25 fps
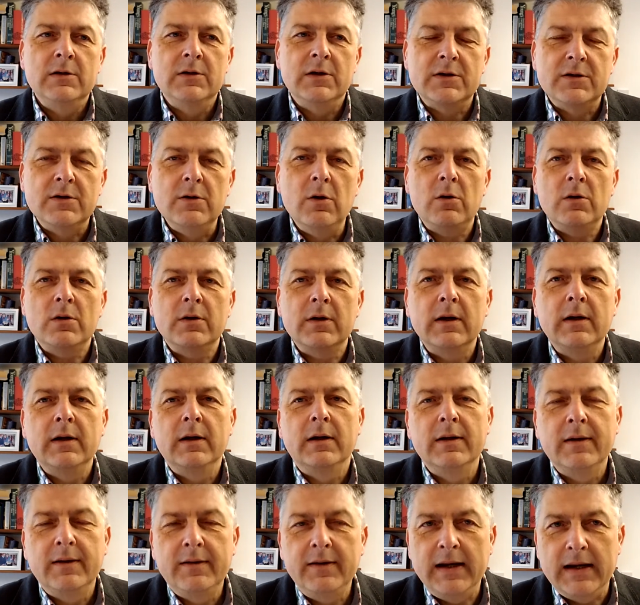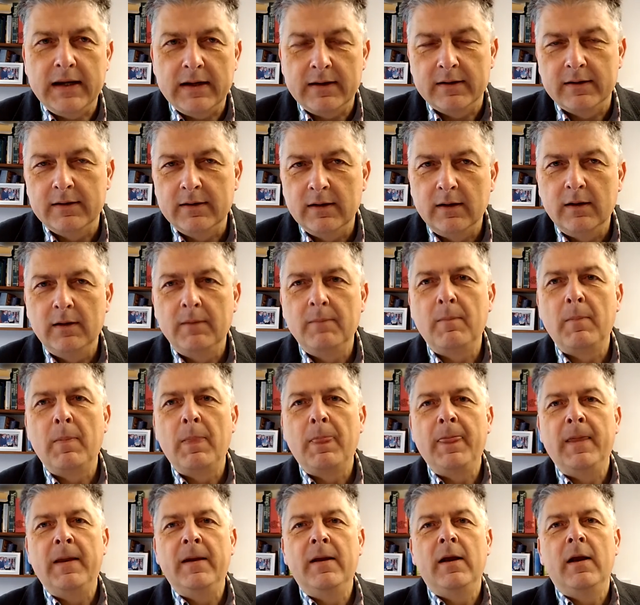does not think
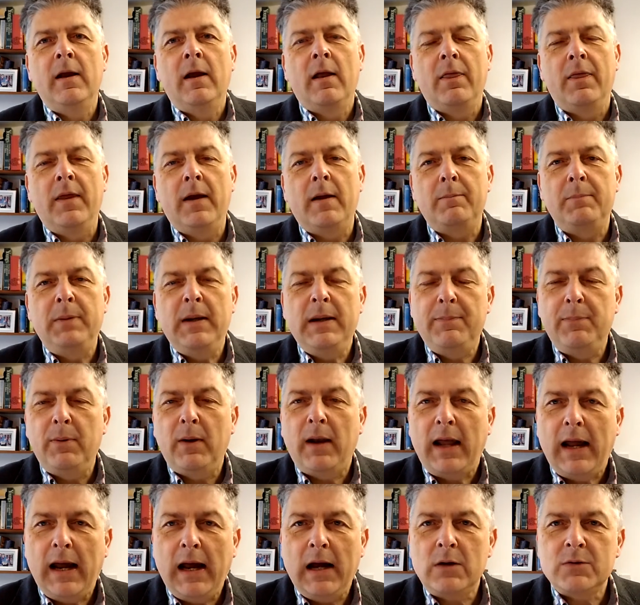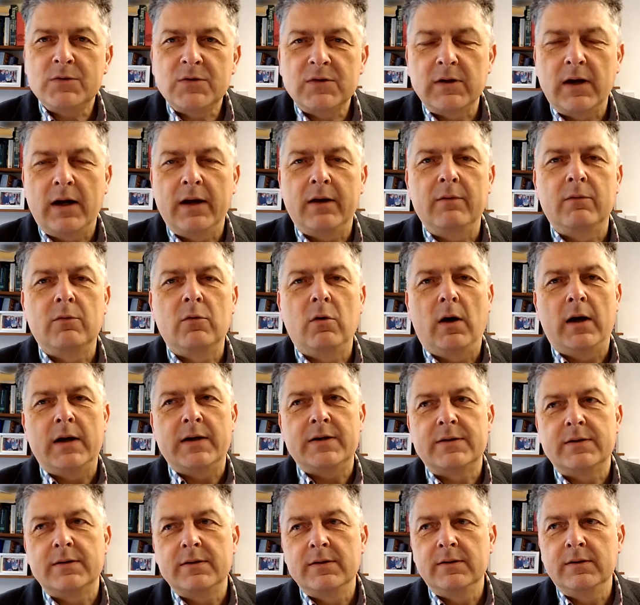that people outside of
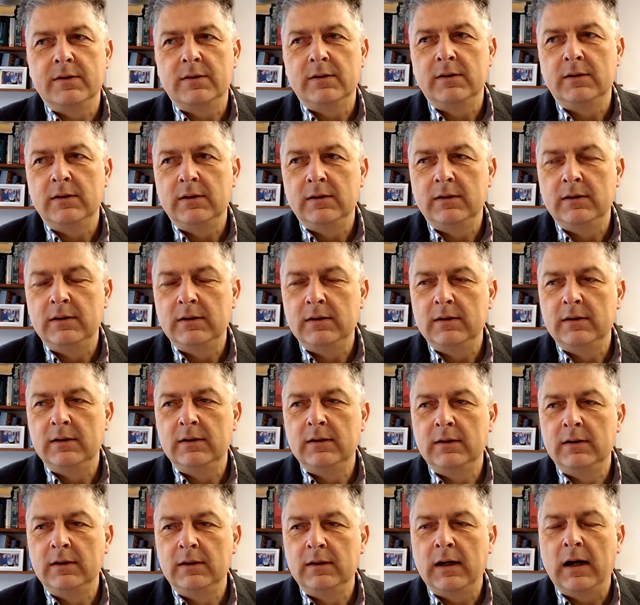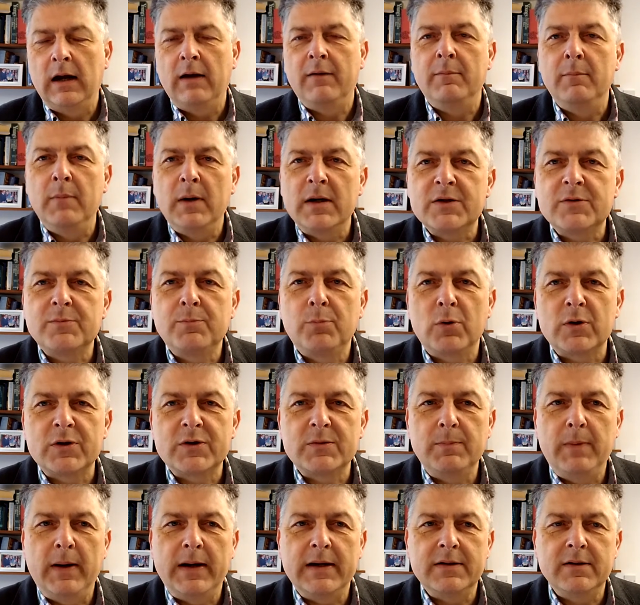Christ have much
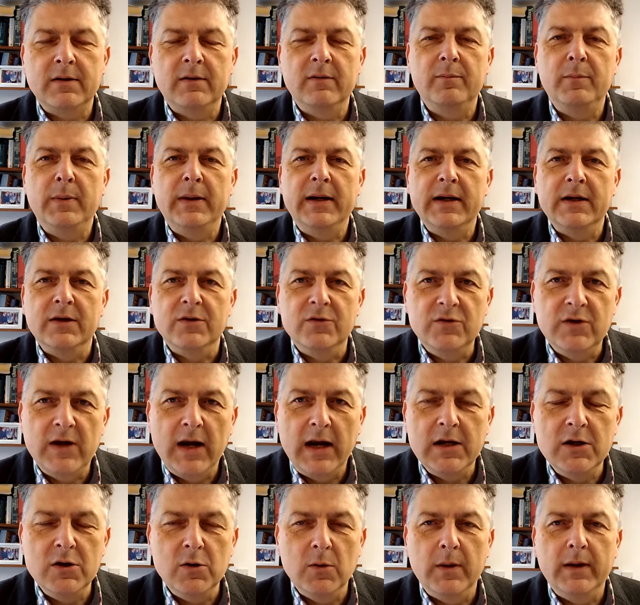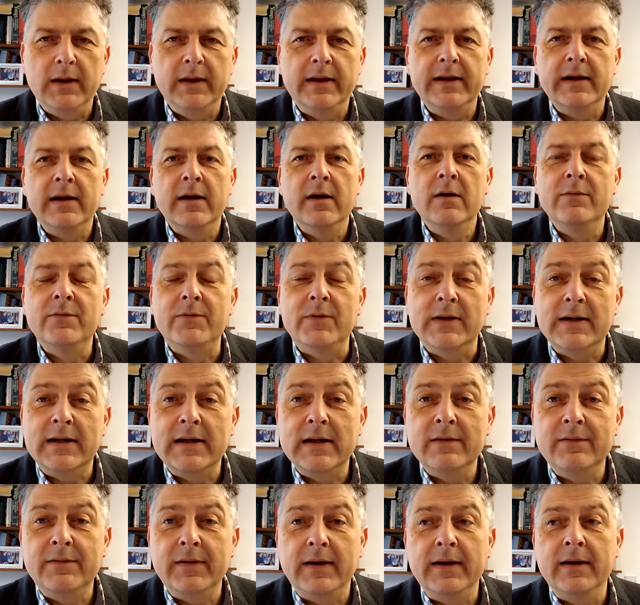prospect of being genuinely
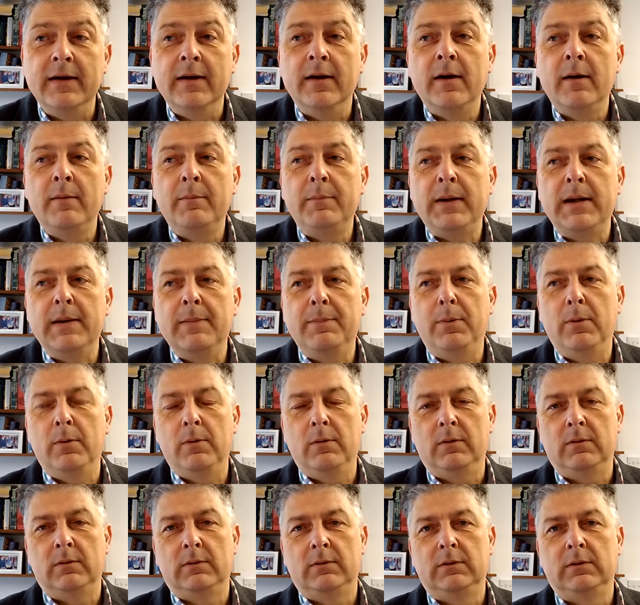forgiving people.